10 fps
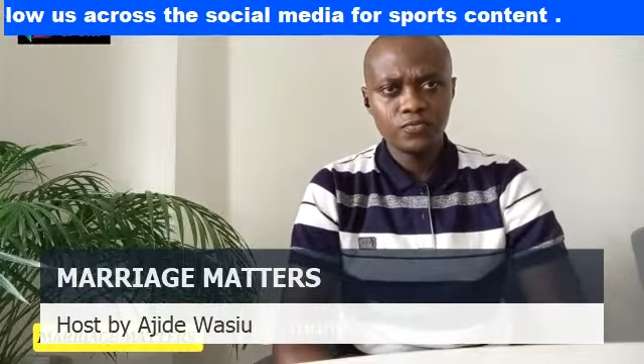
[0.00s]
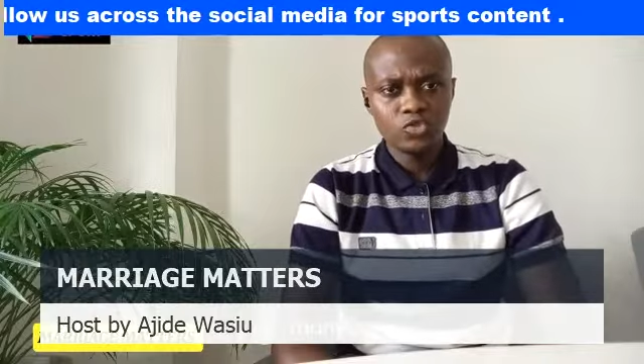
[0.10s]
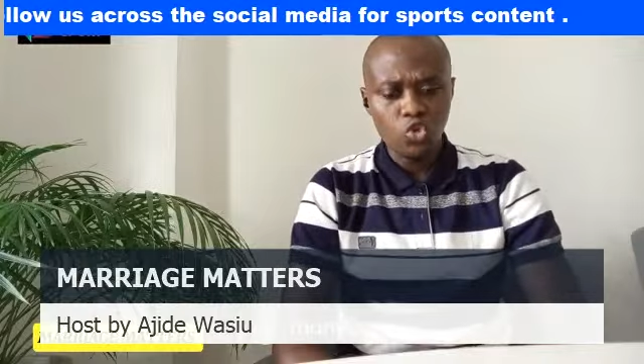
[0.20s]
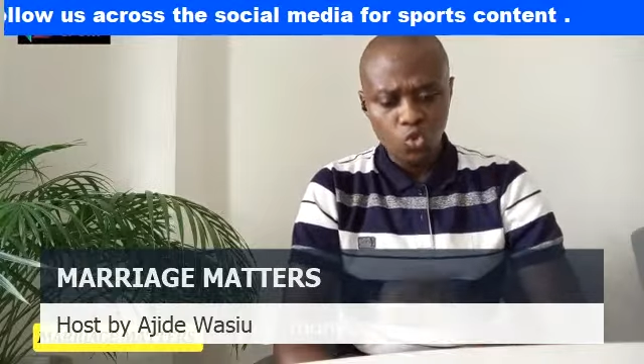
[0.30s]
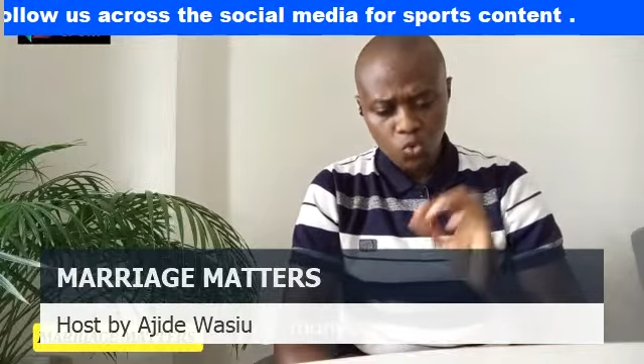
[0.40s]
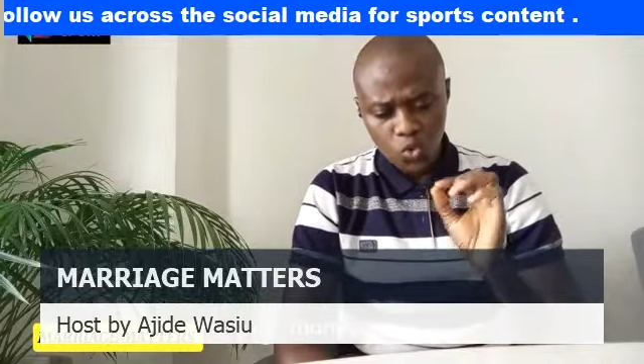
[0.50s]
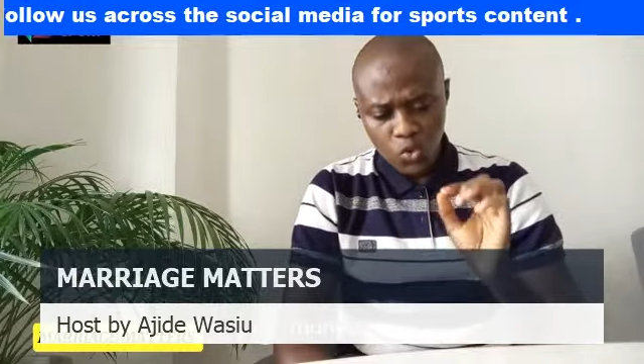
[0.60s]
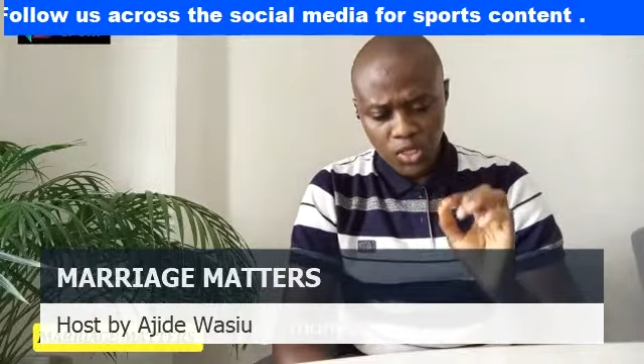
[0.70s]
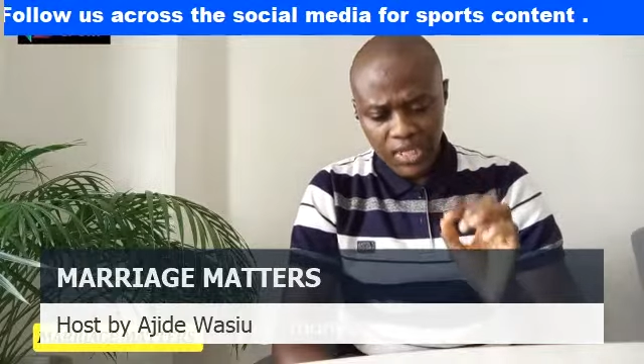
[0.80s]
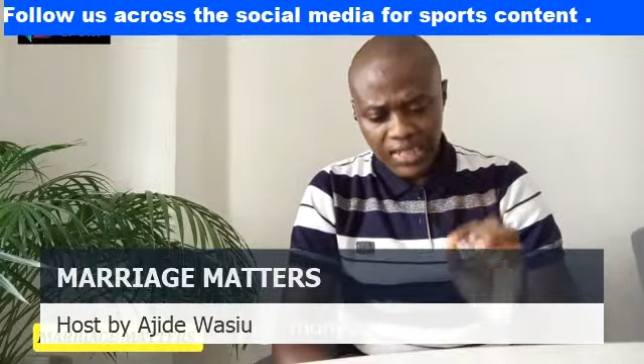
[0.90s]
So,
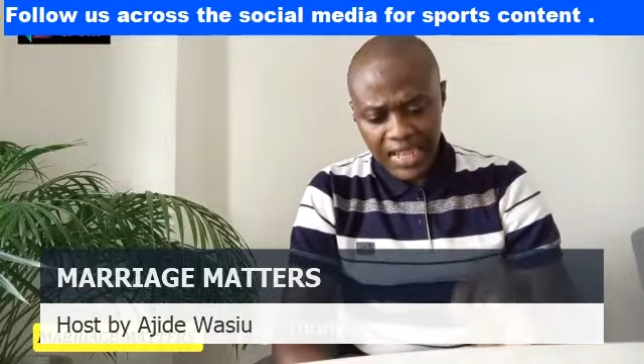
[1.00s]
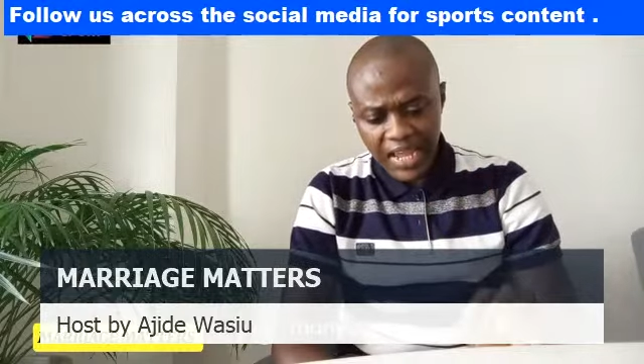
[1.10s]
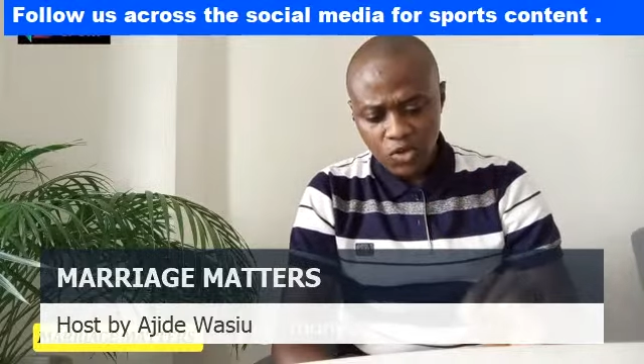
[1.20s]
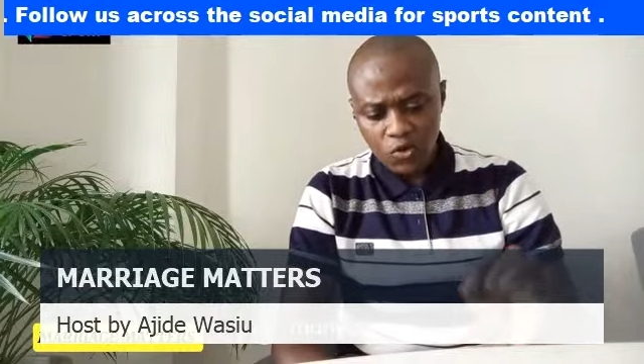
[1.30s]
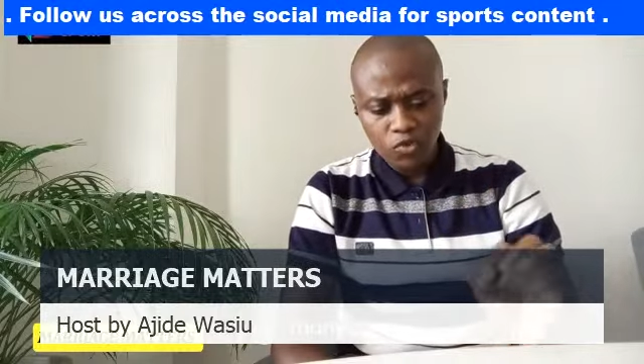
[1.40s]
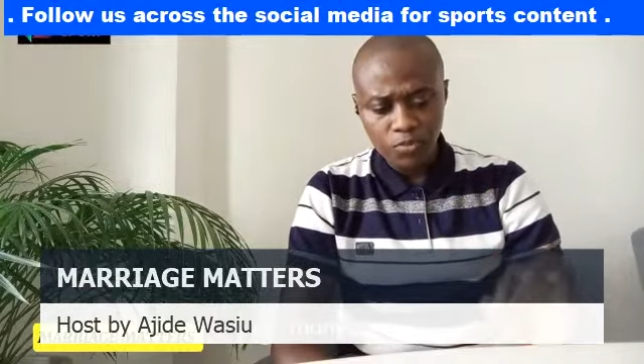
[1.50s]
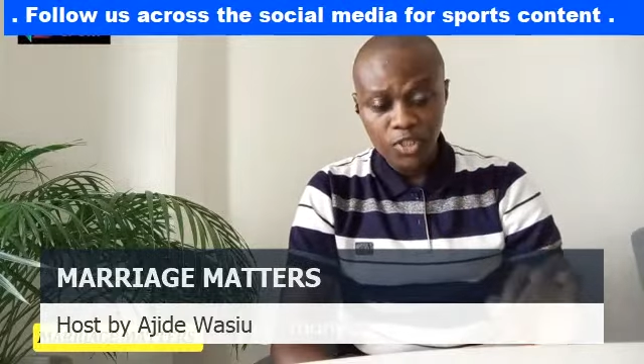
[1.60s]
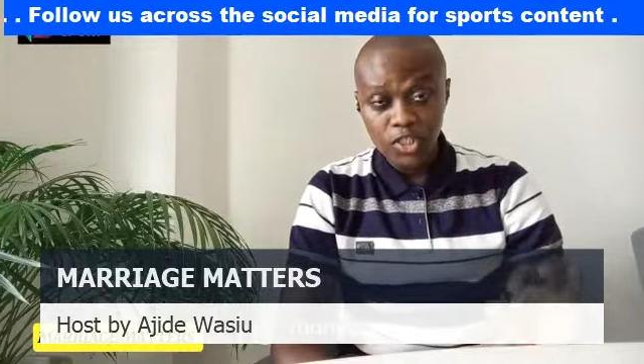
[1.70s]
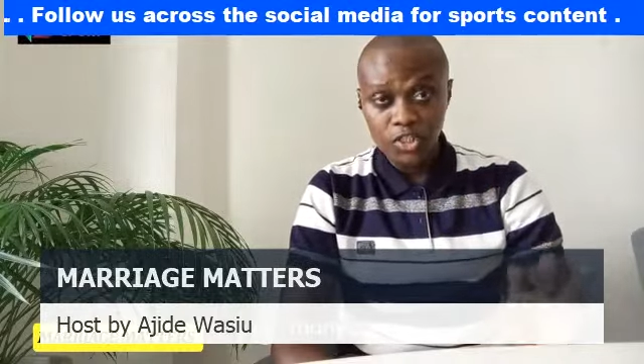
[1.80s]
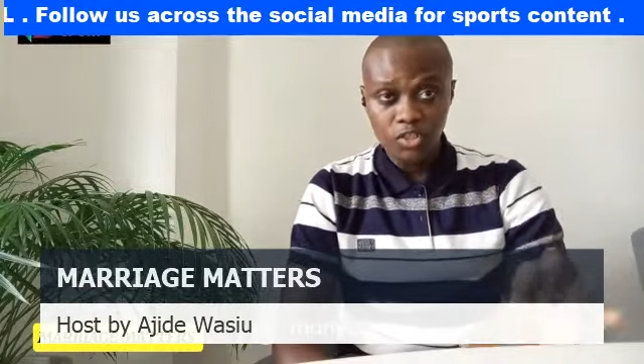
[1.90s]
lack of
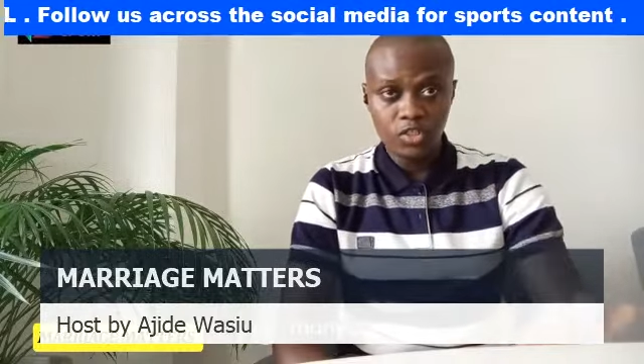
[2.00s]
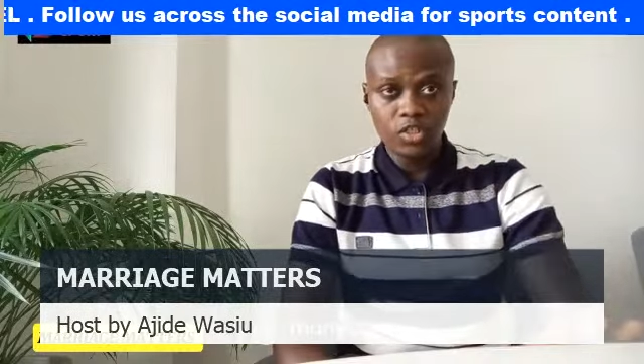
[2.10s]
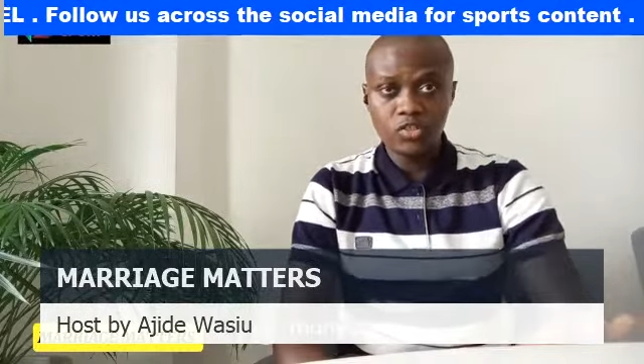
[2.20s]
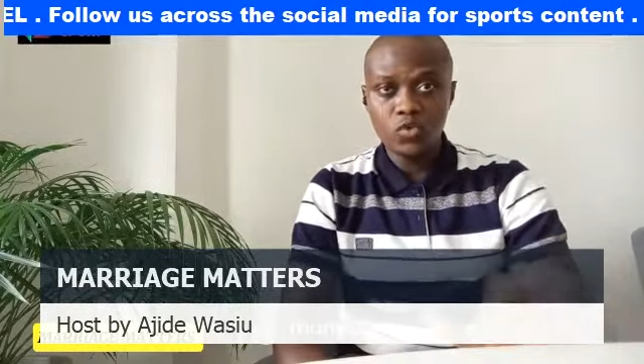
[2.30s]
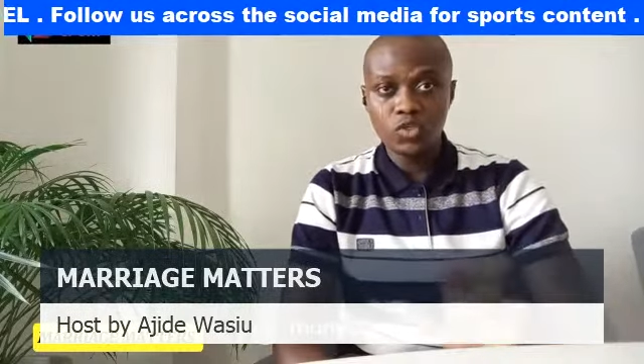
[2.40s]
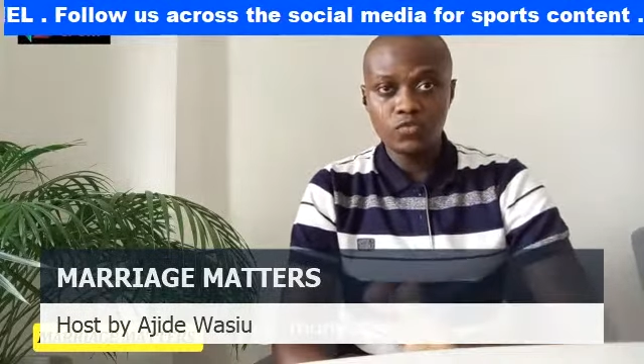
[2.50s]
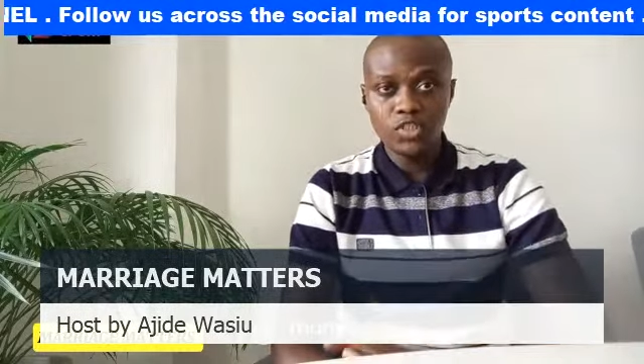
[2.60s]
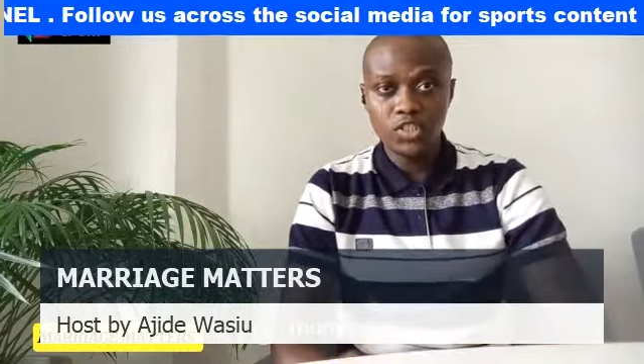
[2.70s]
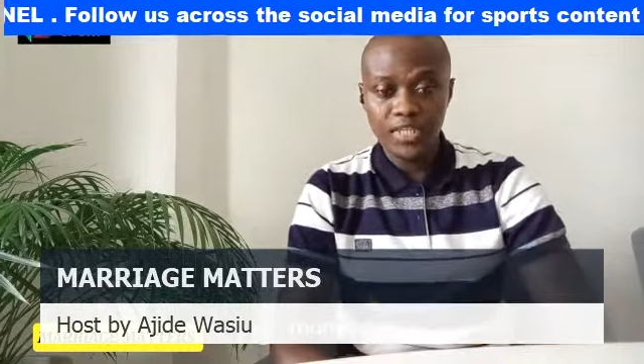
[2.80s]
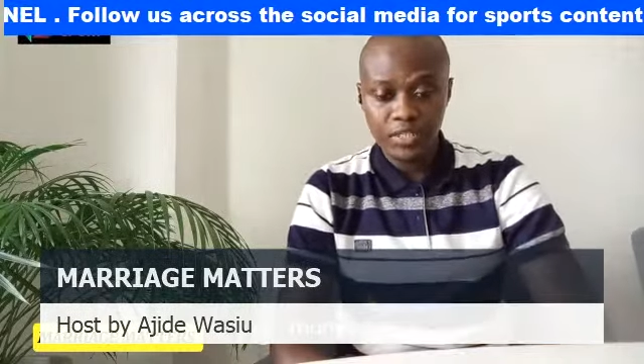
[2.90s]
communication is one of the
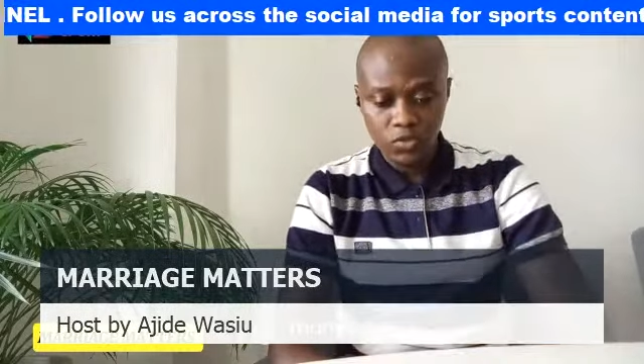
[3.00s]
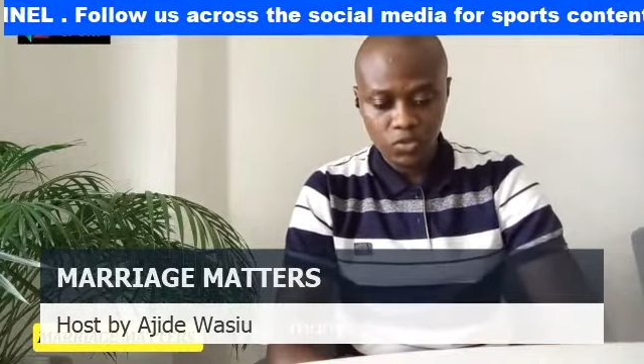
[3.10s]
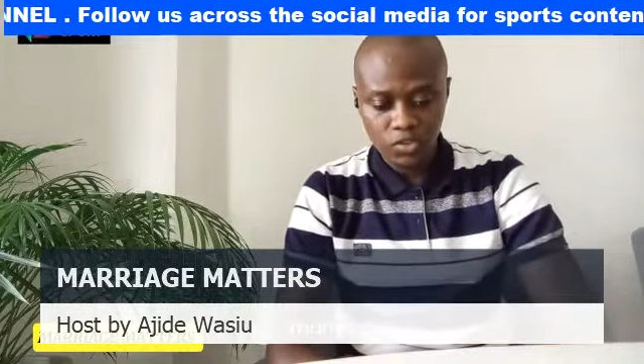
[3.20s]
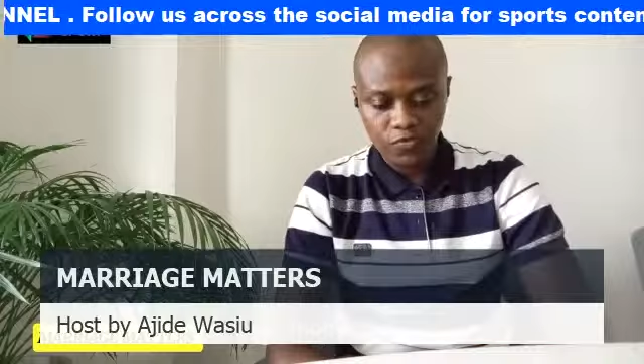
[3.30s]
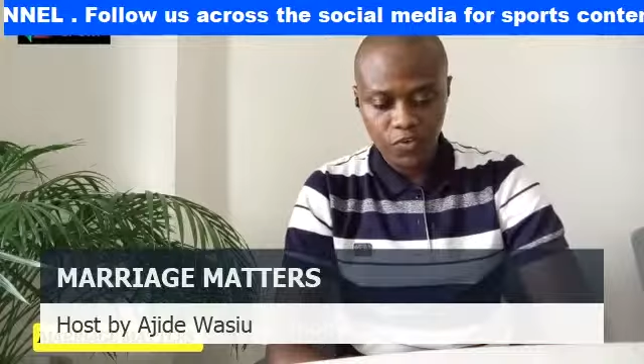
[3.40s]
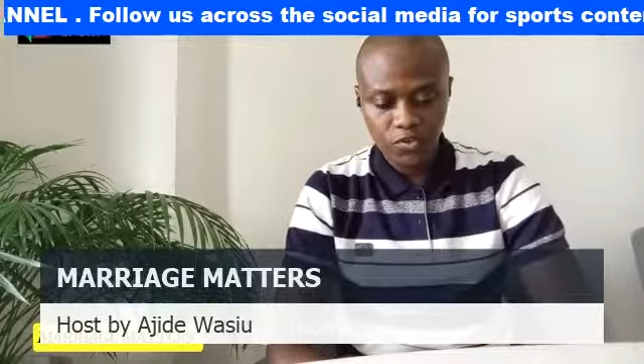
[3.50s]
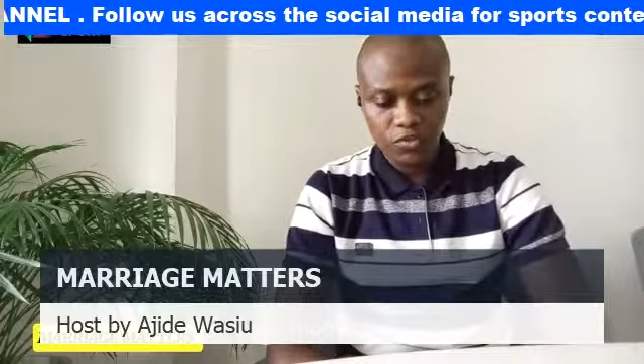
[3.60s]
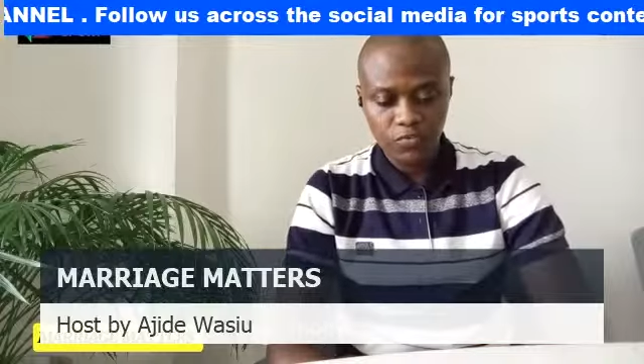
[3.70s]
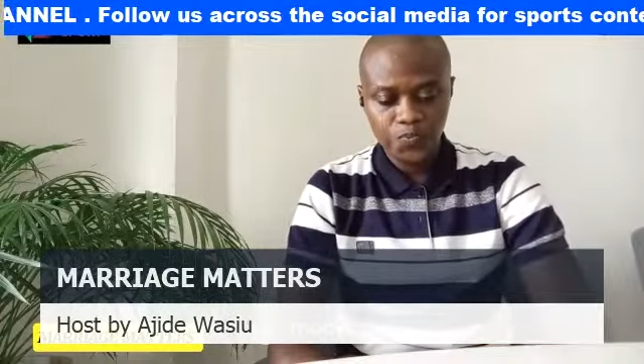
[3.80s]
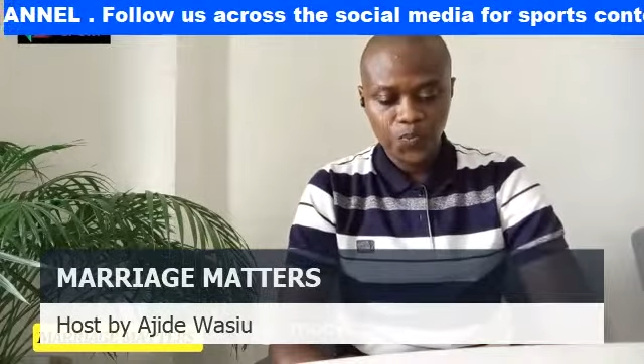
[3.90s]
things that causes divorce.